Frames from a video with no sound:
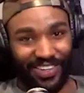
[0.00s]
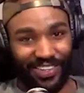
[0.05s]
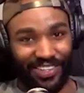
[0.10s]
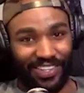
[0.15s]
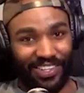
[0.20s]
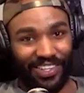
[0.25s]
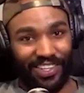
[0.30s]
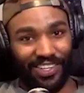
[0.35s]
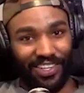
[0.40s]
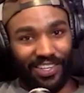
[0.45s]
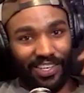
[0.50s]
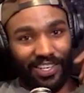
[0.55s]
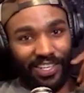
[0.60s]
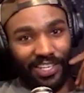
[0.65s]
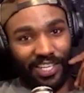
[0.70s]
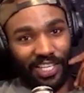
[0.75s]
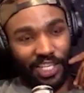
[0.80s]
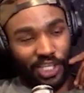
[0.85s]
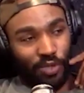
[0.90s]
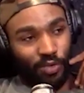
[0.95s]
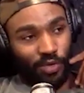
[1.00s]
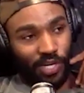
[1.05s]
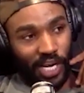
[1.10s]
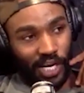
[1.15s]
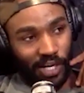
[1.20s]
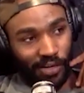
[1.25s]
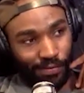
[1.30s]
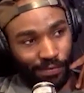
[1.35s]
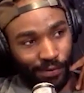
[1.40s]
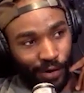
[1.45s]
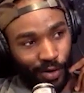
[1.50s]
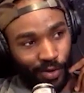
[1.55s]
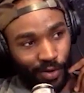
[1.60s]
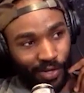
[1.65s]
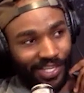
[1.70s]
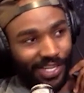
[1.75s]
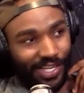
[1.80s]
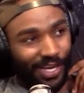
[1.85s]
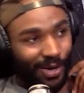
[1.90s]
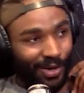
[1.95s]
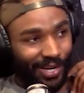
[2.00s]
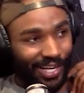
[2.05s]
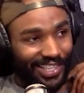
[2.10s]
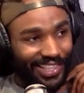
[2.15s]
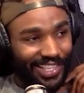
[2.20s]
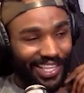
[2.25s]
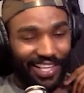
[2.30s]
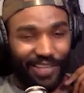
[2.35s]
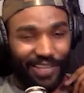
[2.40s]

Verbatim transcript: No, I know because she nigger was like, folk, go get that.